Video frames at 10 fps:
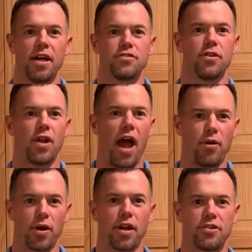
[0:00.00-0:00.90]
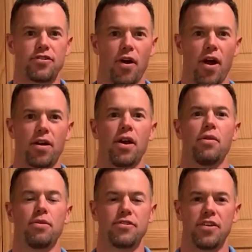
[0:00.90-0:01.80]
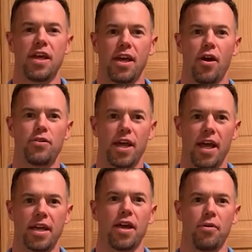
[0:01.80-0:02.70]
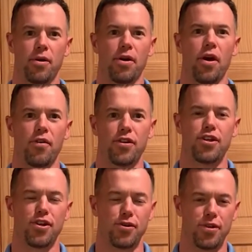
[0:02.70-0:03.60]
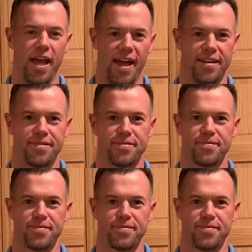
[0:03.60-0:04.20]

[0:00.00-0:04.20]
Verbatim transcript: So now we're going to start with CEO Dan Gilbert. Over to you, Dan.